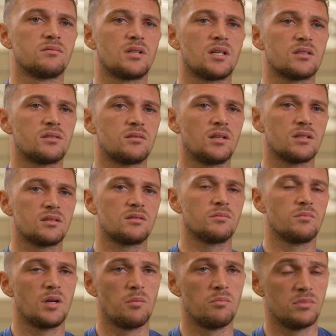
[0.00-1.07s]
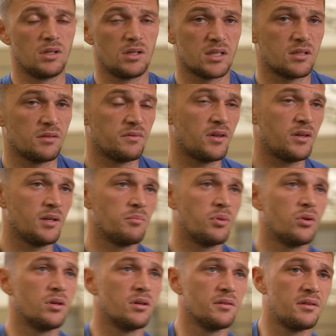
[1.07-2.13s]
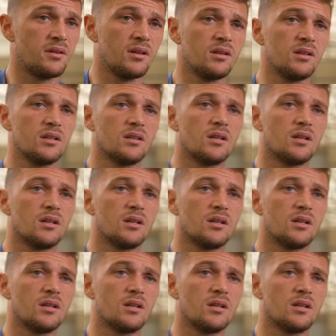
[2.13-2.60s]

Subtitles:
That's a very important thing.